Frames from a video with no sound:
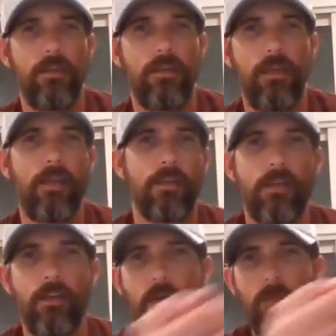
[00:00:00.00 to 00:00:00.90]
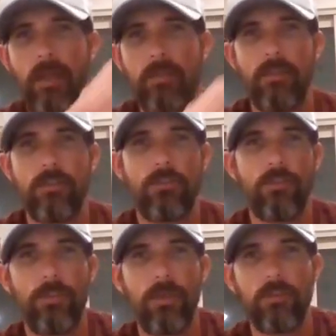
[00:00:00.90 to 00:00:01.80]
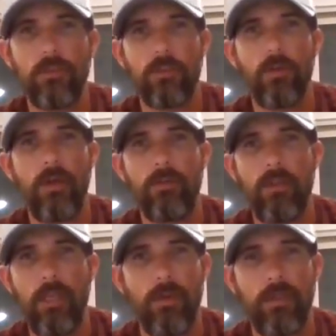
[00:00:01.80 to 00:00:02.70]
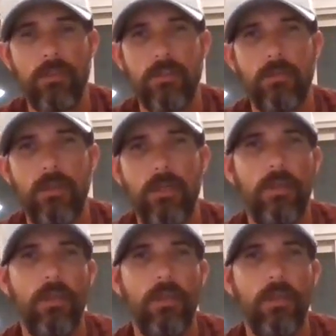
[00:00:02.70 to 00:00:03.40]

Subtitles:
And not like they're going to go back to True Builder, whoever they went to,